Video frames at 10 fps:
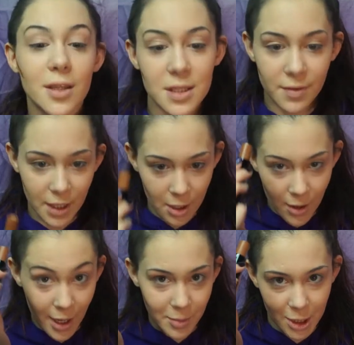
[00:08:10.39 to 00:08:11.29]
For the sake
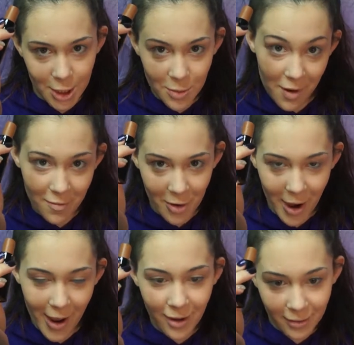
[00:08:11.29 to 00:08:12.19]
of this video, I'm
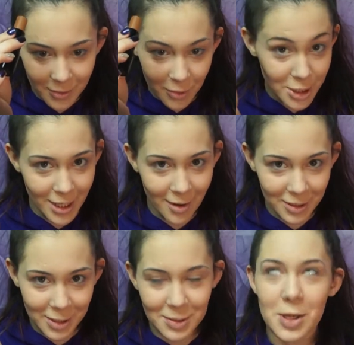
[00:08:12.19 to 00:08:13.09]
gonna do my forehead,
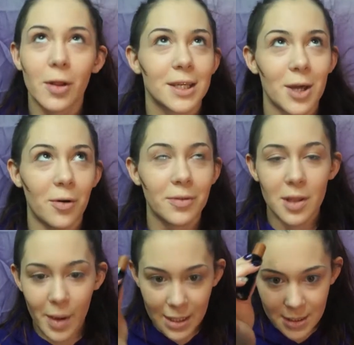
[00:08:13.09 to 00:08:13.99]
which I never do,
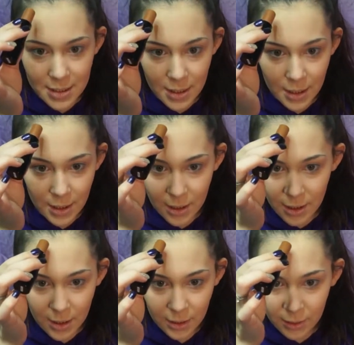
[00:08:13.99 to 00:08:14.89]
so let's hope for the
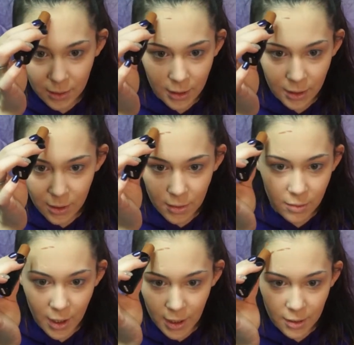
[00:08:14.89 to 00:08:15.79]
best.
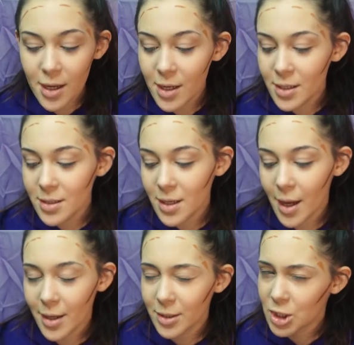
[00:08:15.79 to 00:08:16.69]

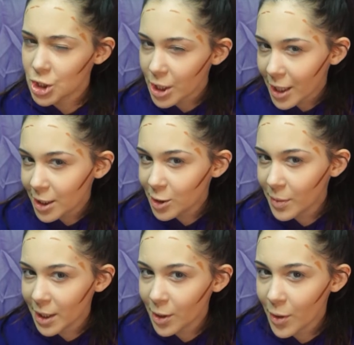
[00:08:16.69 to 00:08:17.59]
And
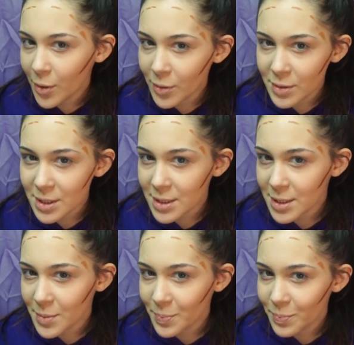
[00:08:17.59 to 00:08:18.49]
should I do my
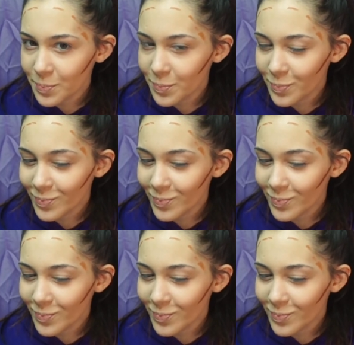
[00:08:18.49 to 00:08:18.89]
nose?